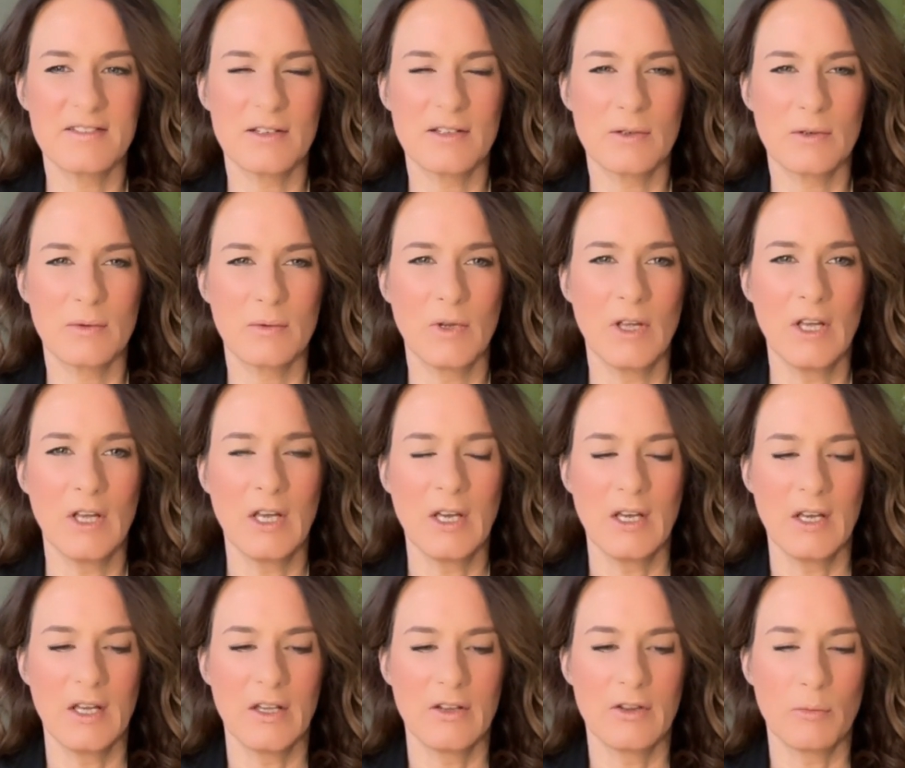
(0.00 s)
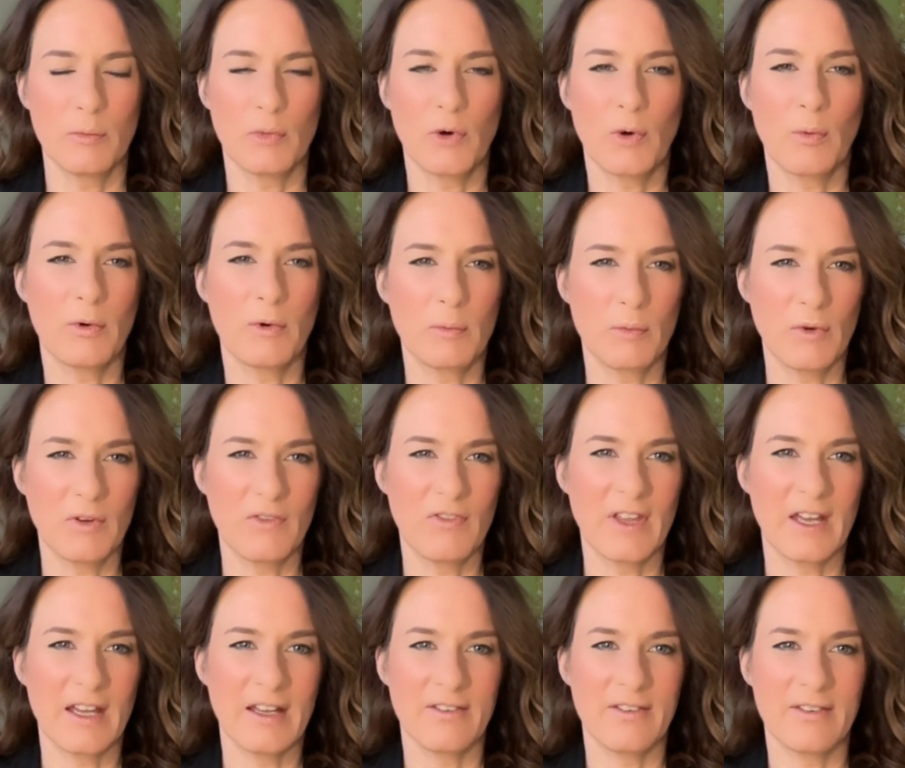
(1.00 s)
So the problem with
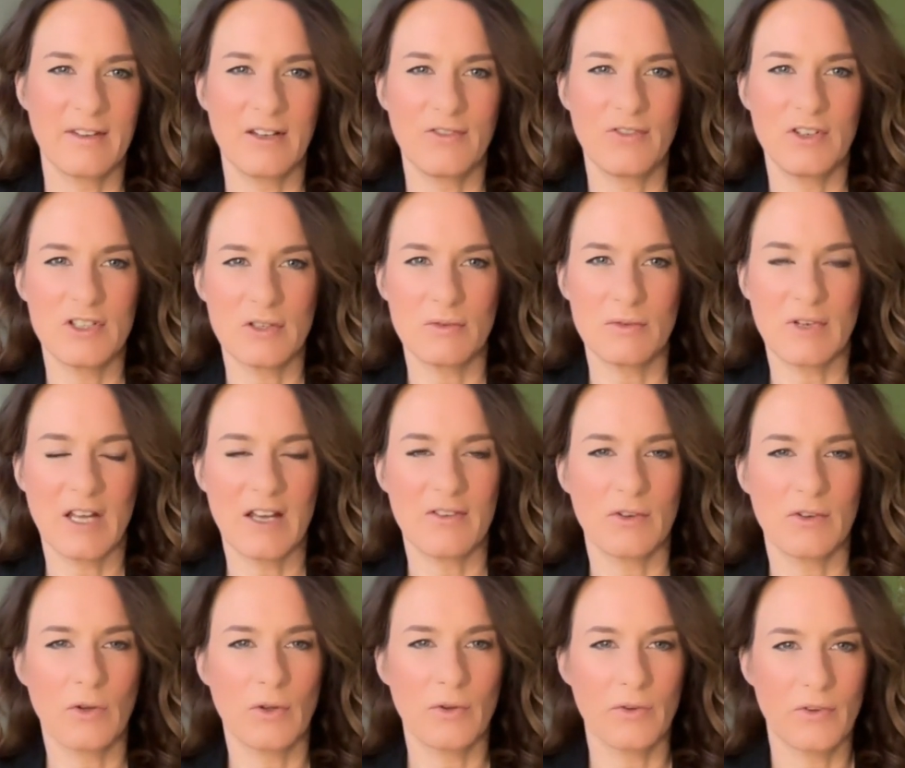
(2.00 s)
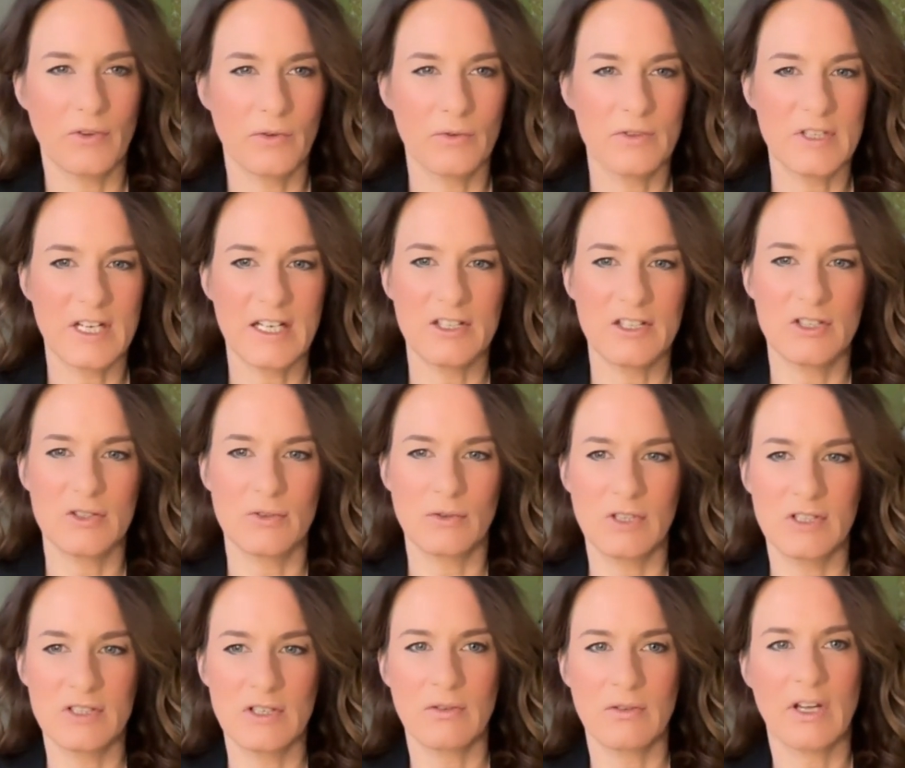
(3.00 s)
that is that if you don't have a consultation or
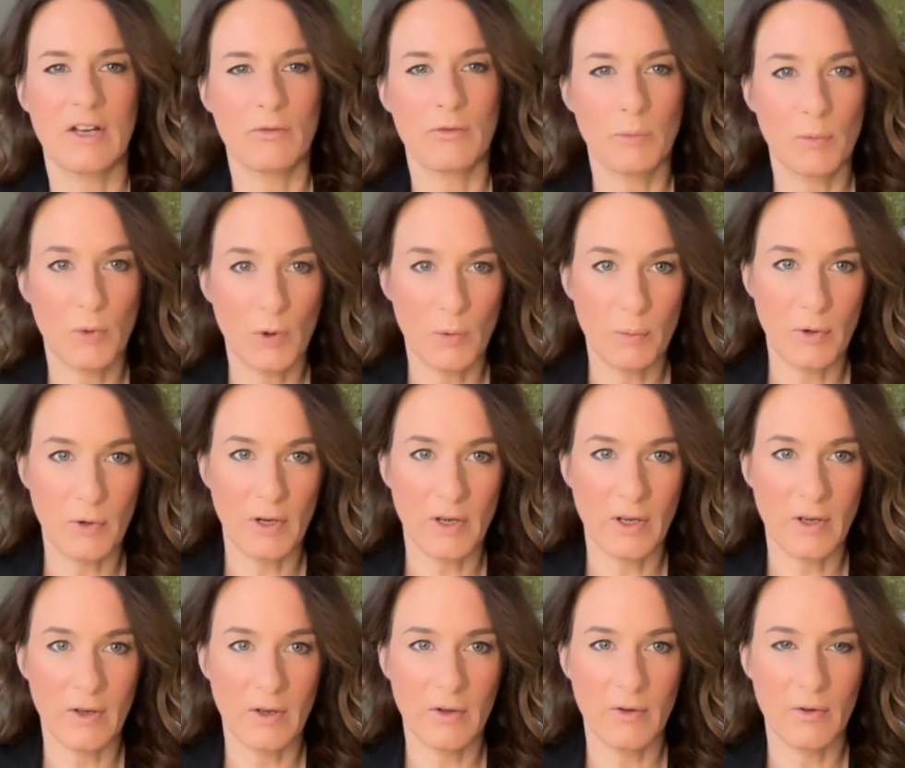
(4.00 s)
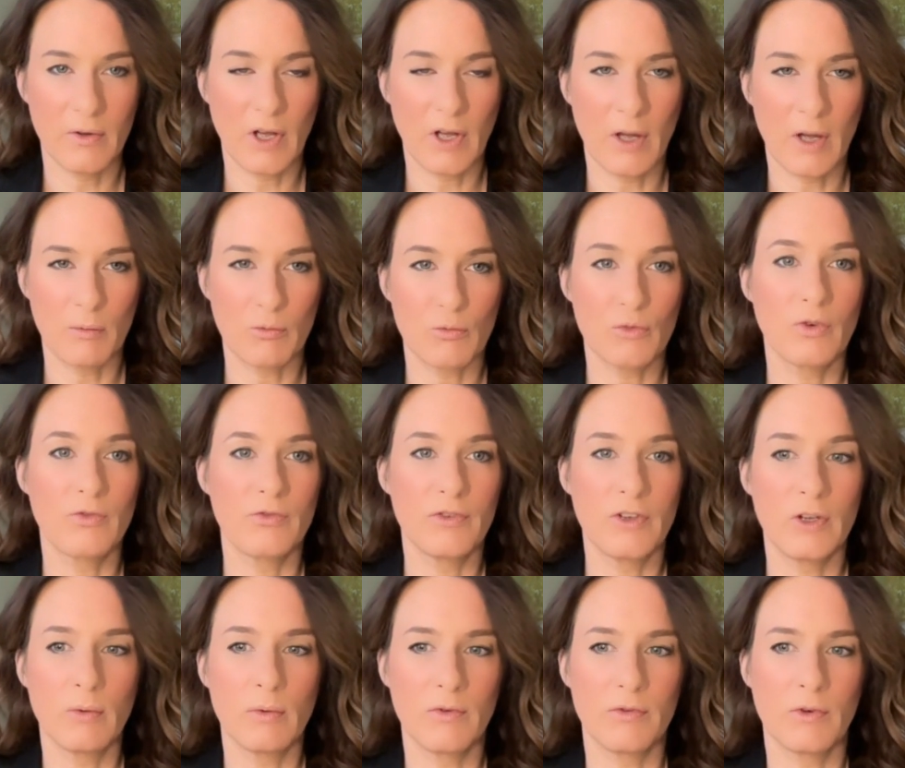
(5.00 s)
you don't have a proper
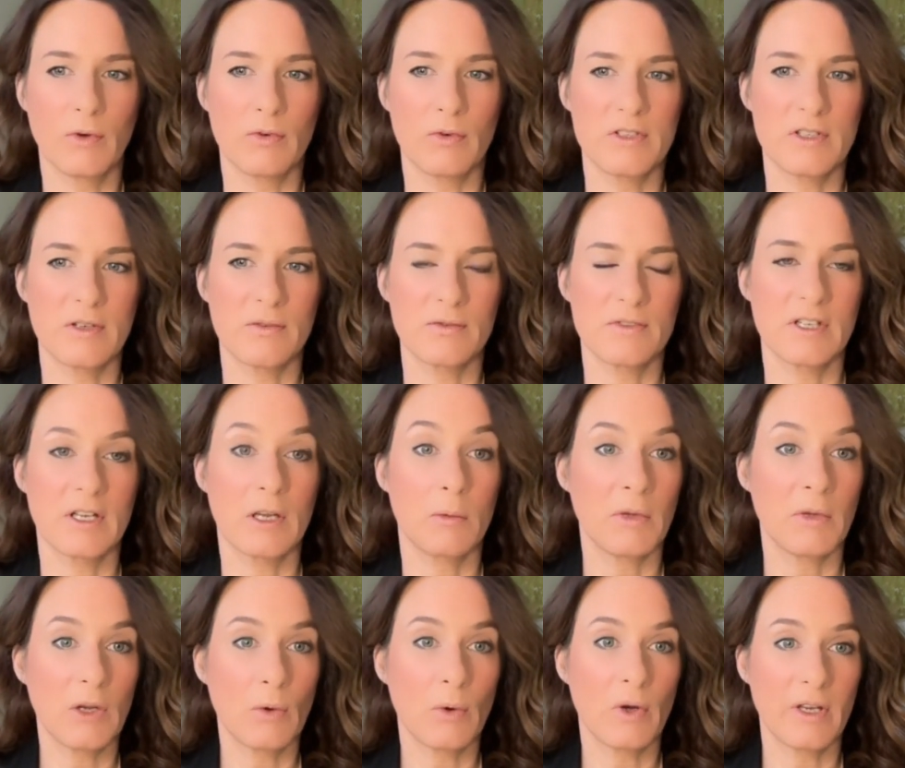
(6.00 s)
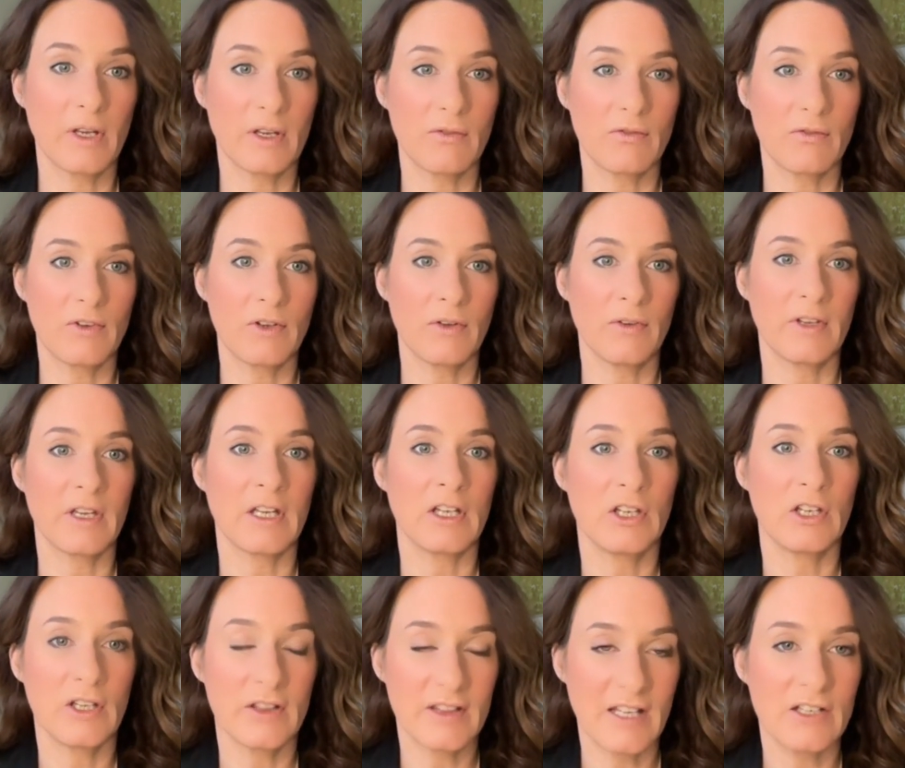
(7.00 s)
review of your results, it can be quite confusing,
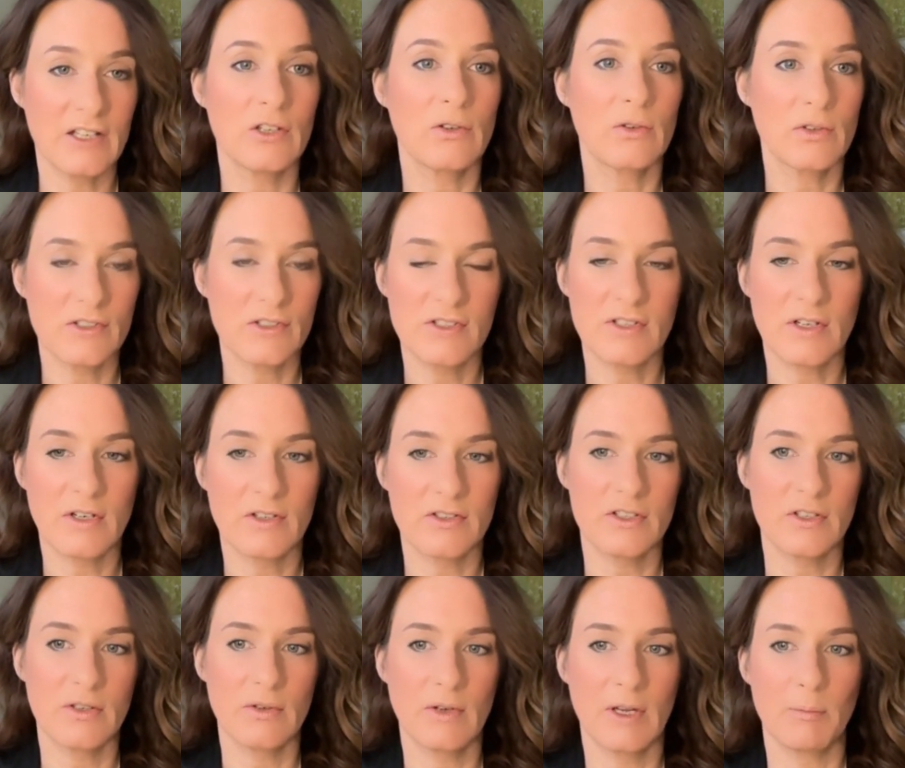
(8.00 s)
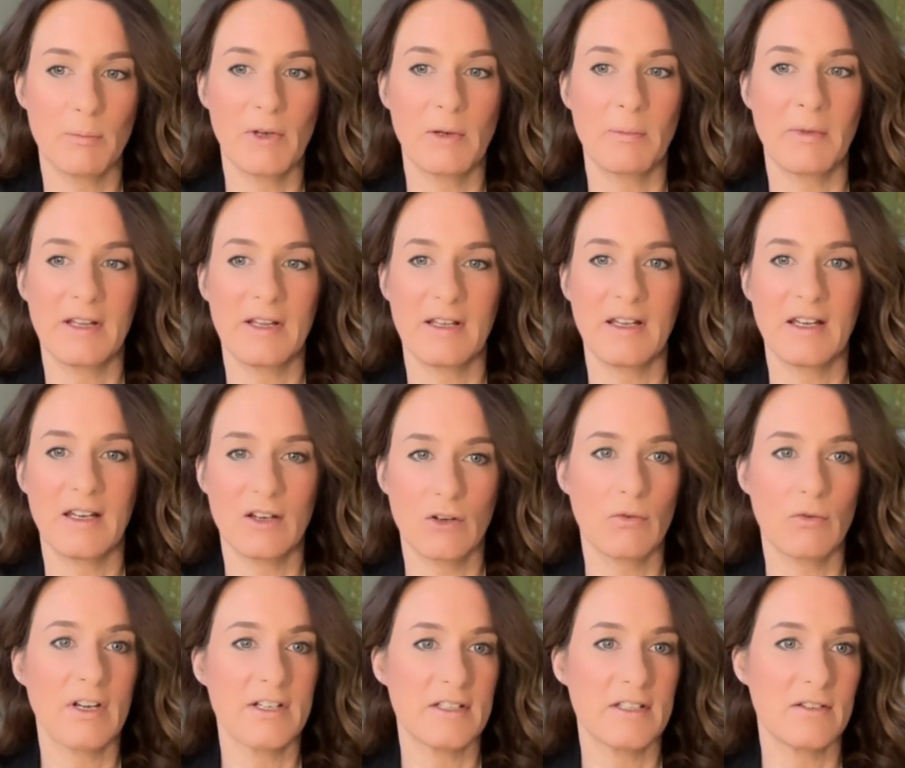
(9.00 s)
and then you can start to implement
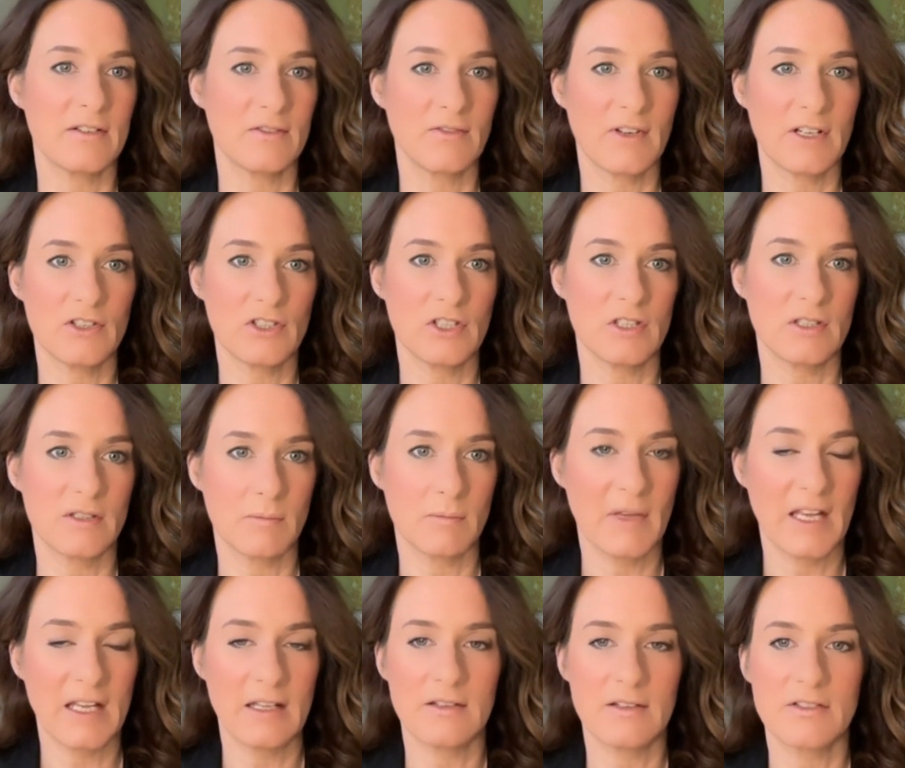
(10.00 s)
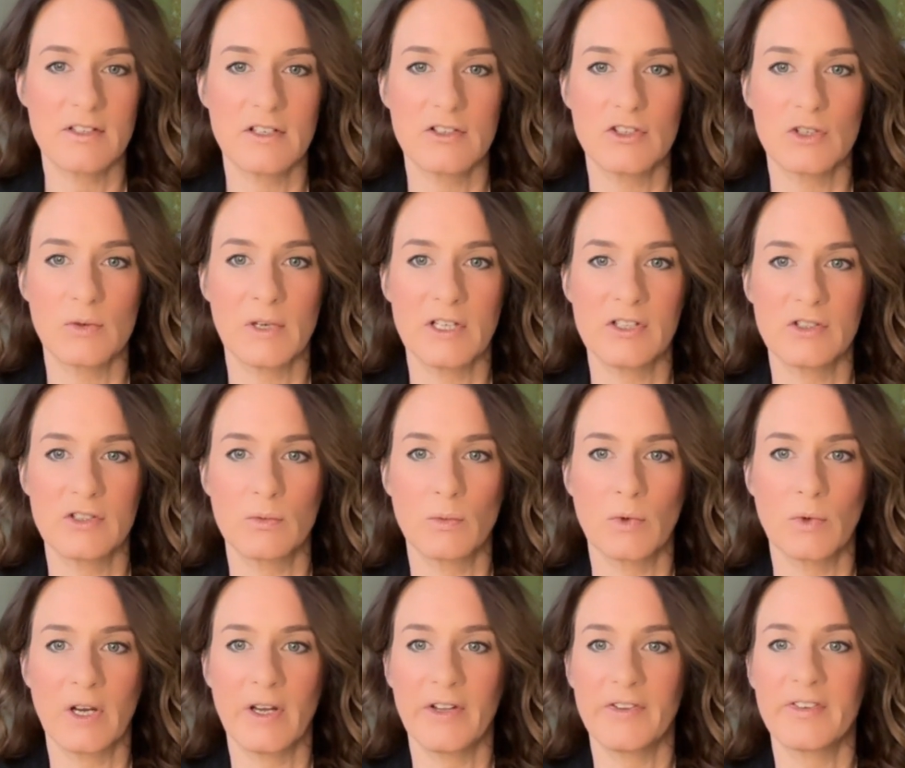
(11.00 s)
incorrect interventions and make the situation
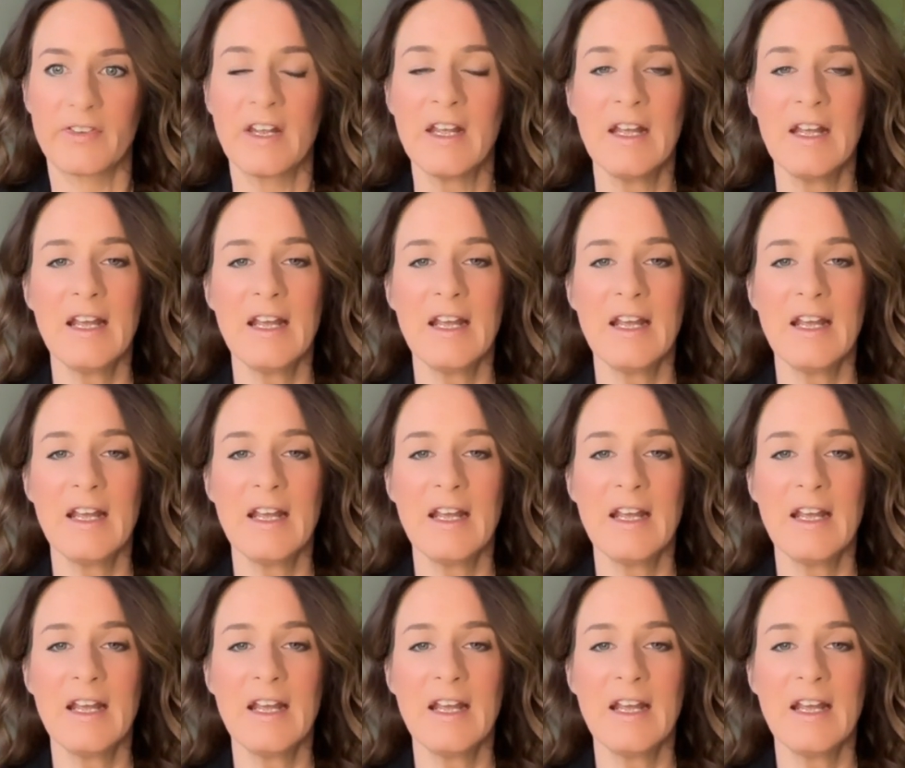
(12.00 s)
worse.